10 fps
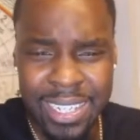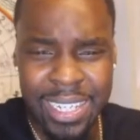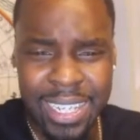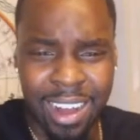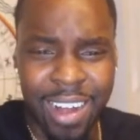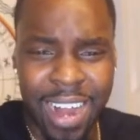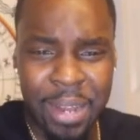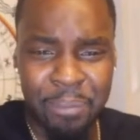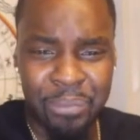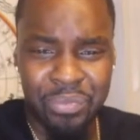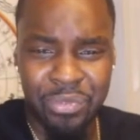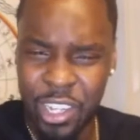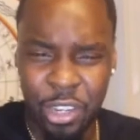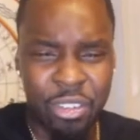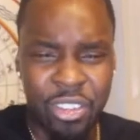All right? A
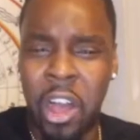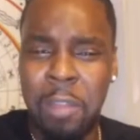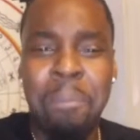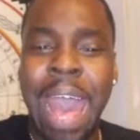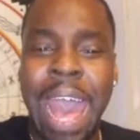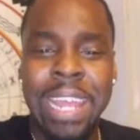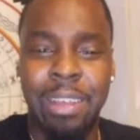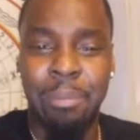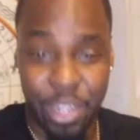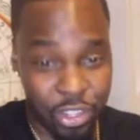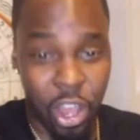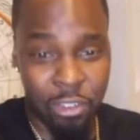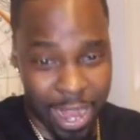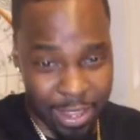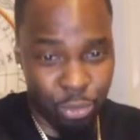little dogmatic, but it's all
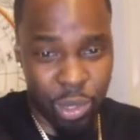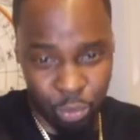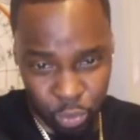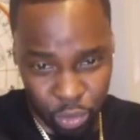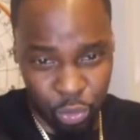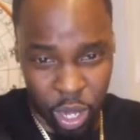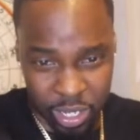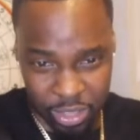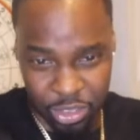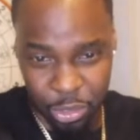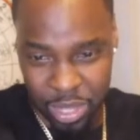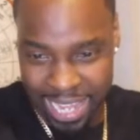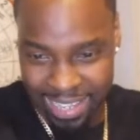right. We working through that.